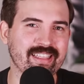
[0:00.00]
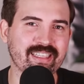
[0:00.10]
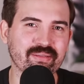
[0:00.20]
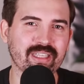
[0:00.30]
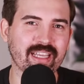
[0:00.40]
It
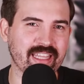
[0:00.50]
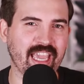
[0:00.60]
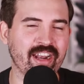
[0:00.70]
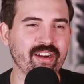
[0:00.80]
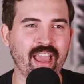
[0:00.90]
seems like the
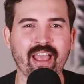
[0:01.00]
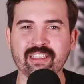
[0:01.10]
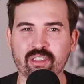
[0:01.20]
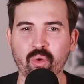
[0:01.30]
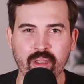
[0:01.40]
internet
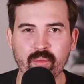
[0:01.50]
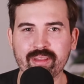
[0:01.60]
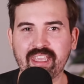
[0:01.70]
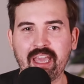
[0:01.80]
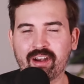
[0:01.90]
is doing
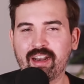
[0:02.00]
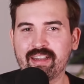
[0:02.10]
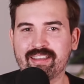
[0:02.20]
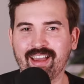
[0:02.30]
what the internet